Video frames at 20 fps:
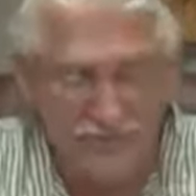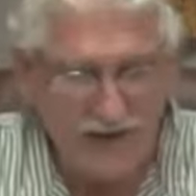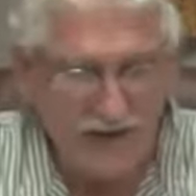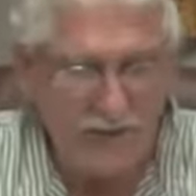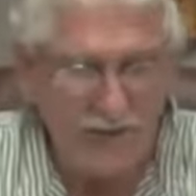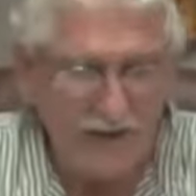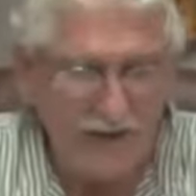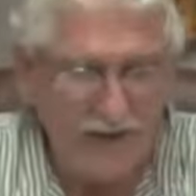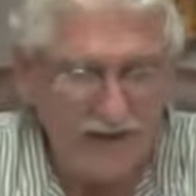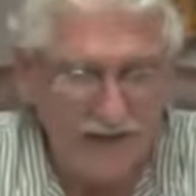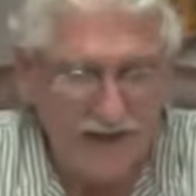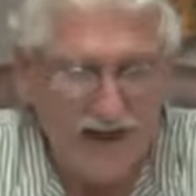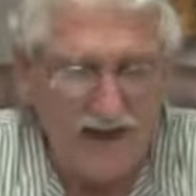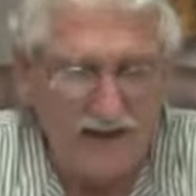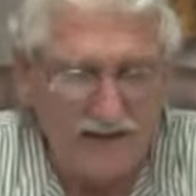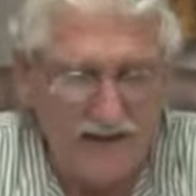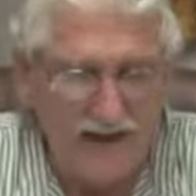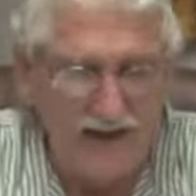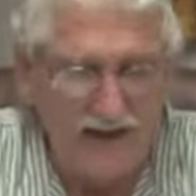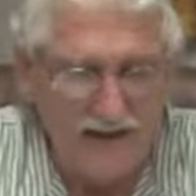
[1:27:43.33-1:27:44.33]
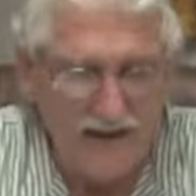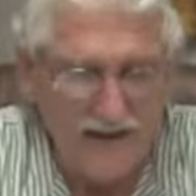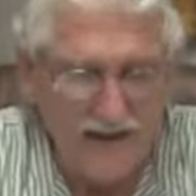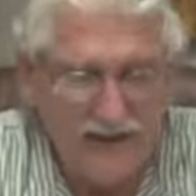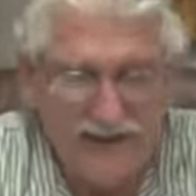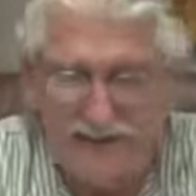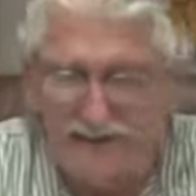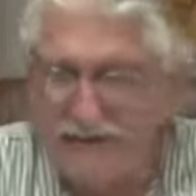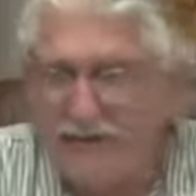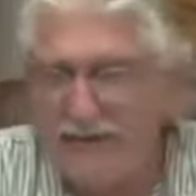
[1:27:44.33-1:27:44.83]
I'll put it that way.
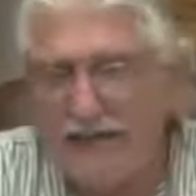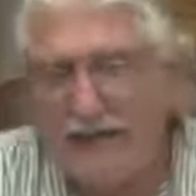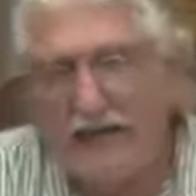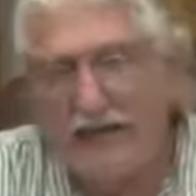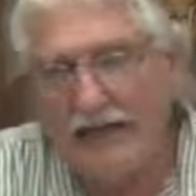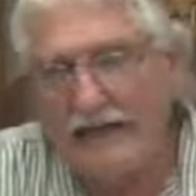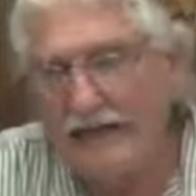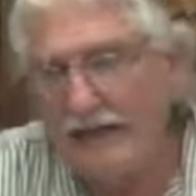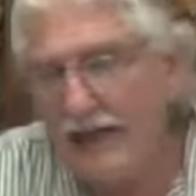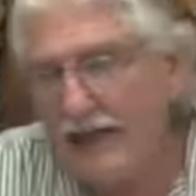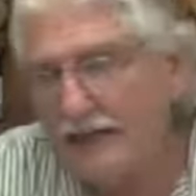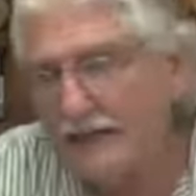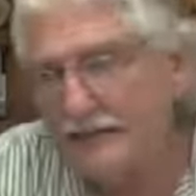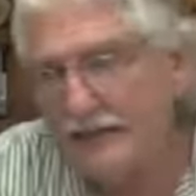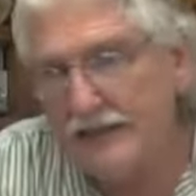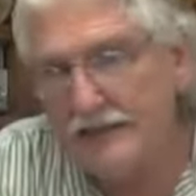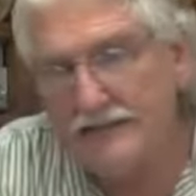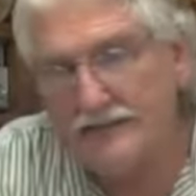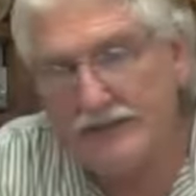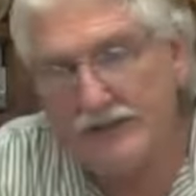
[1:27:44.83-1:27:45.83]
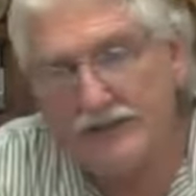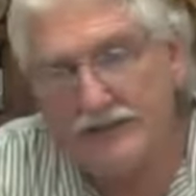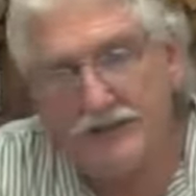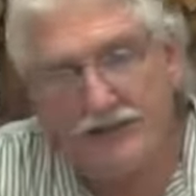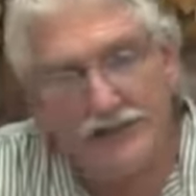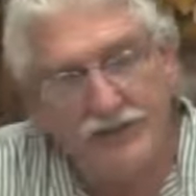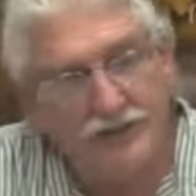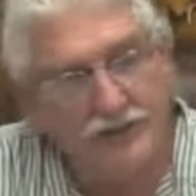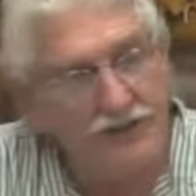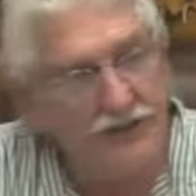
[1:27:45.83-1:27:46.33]
Yeah, nasty
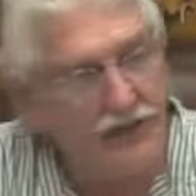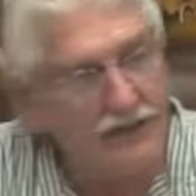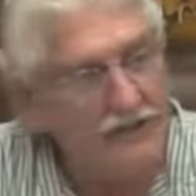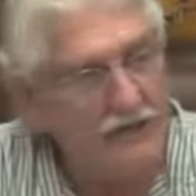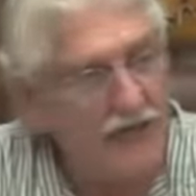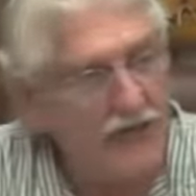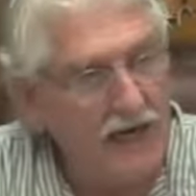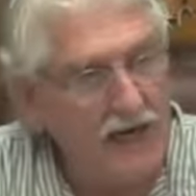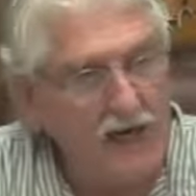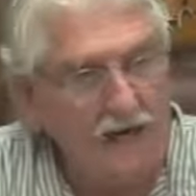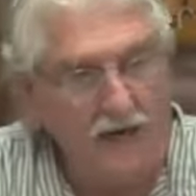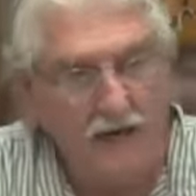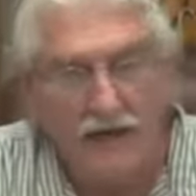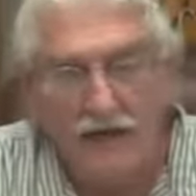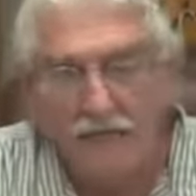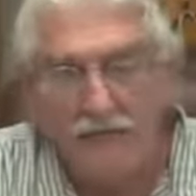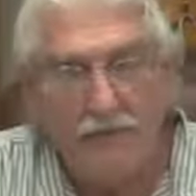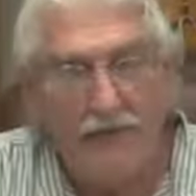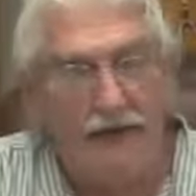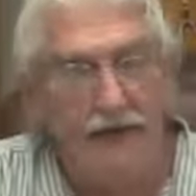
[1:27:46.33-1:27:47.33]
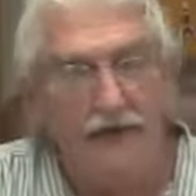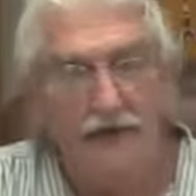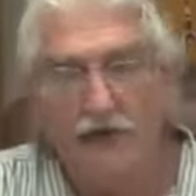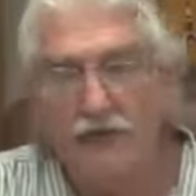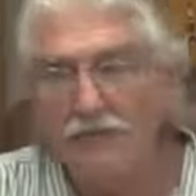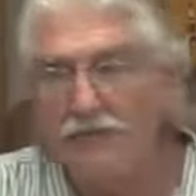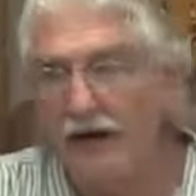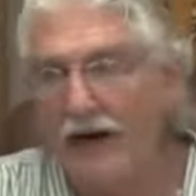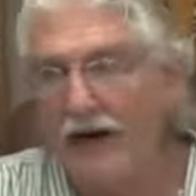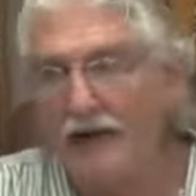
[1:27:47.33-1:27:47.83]
fish too. That's uh, I don't, man.
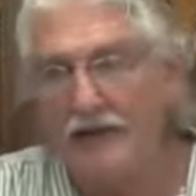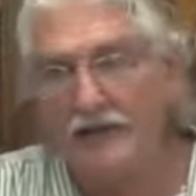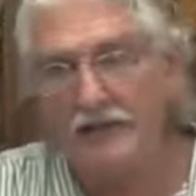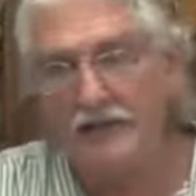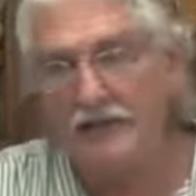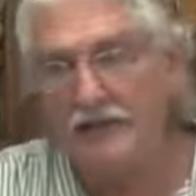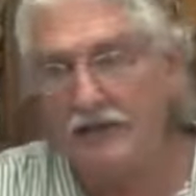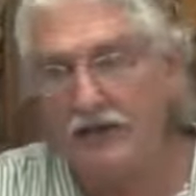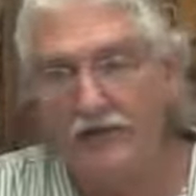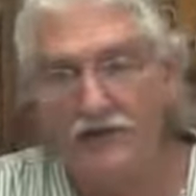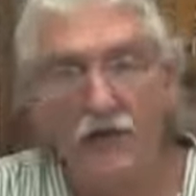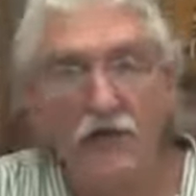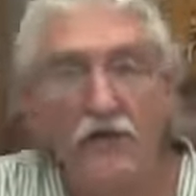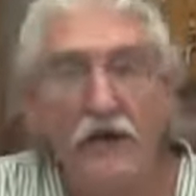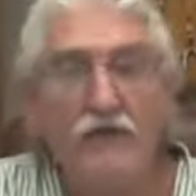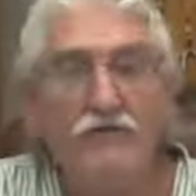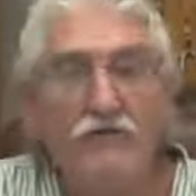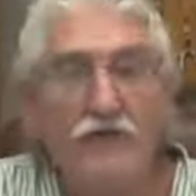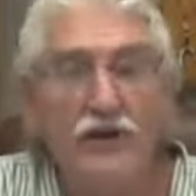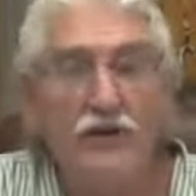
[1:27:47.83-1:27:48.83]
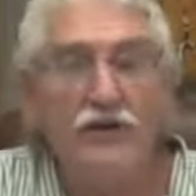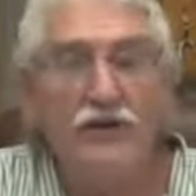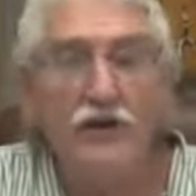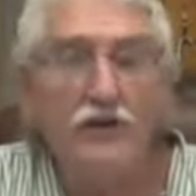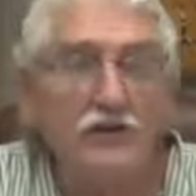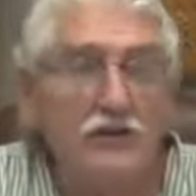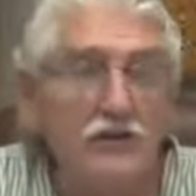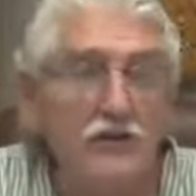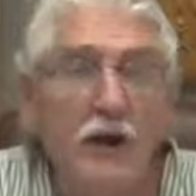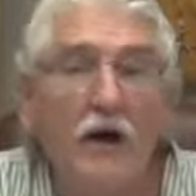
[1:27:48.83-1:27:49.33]
Your body can. If you eat fish,
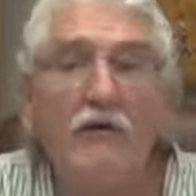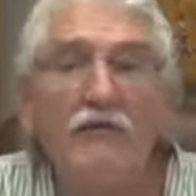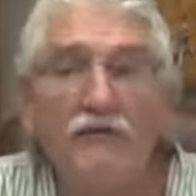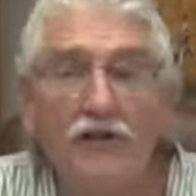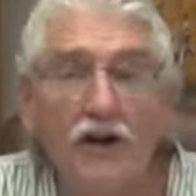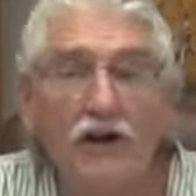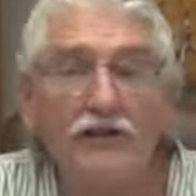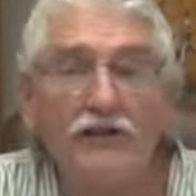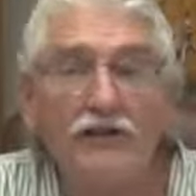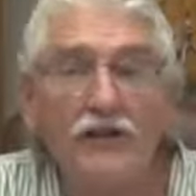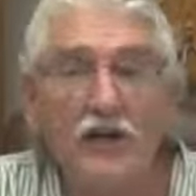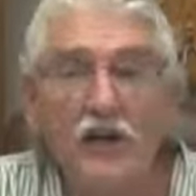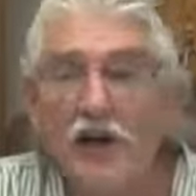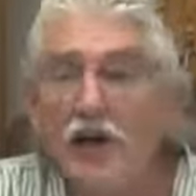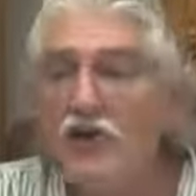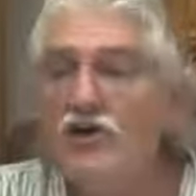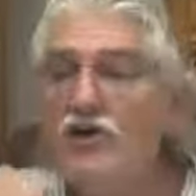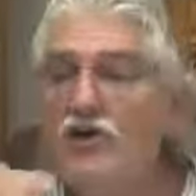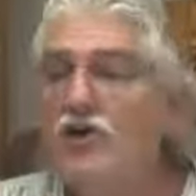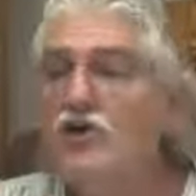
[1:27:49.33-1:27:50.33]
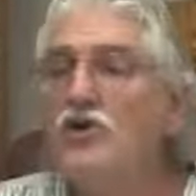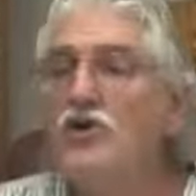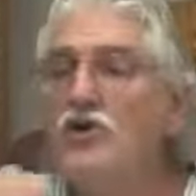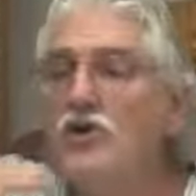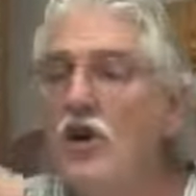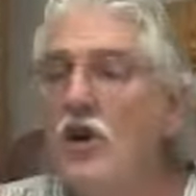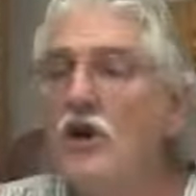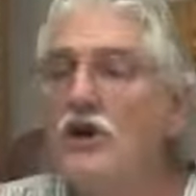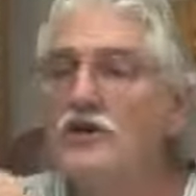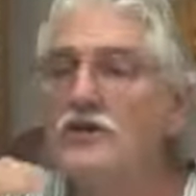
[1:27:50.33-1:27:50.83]
you can smell fish. You're
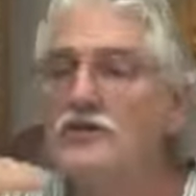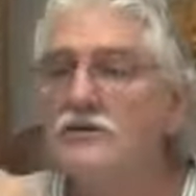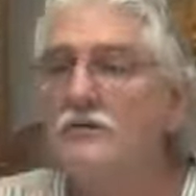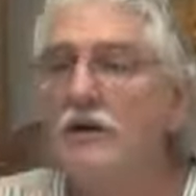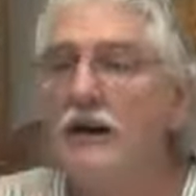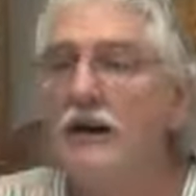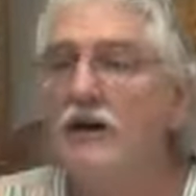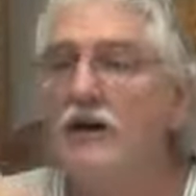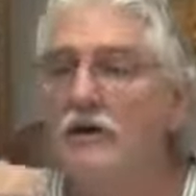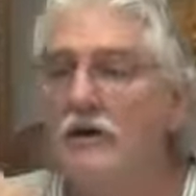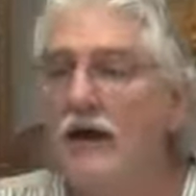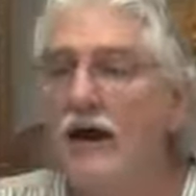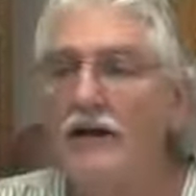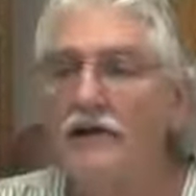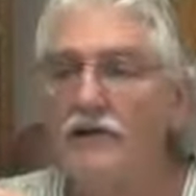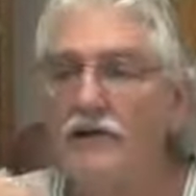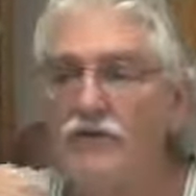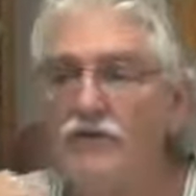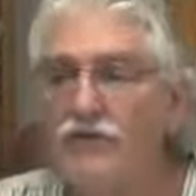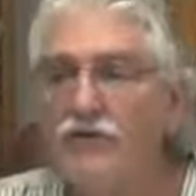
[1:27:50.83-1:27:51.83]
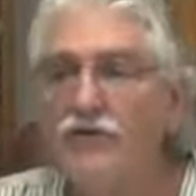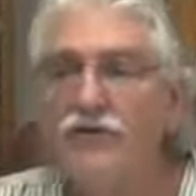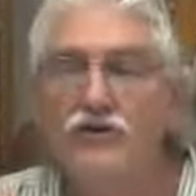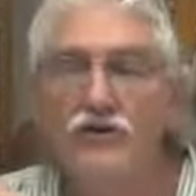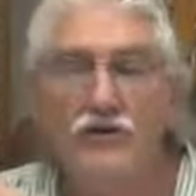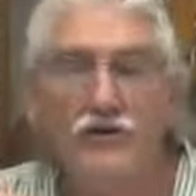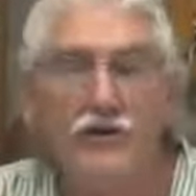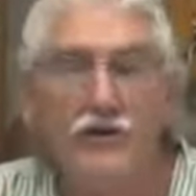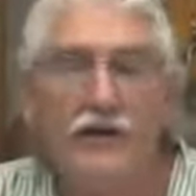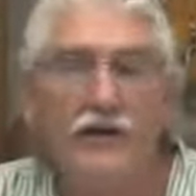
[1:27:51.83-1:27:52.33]
gonna smell like the food
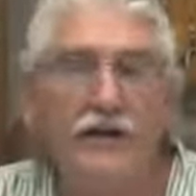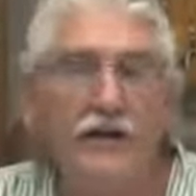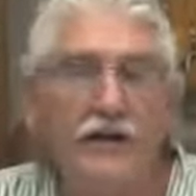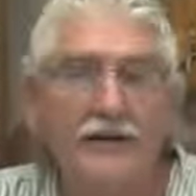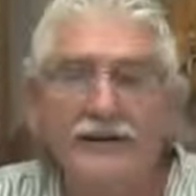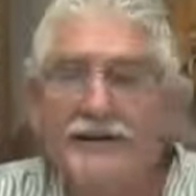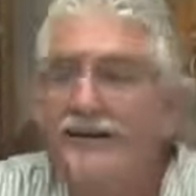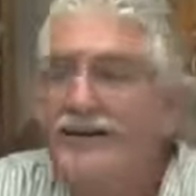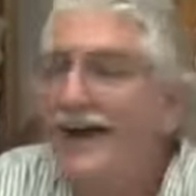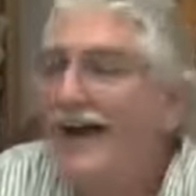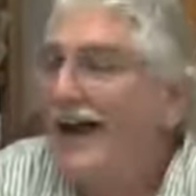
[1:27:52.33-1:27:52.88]
you're eating.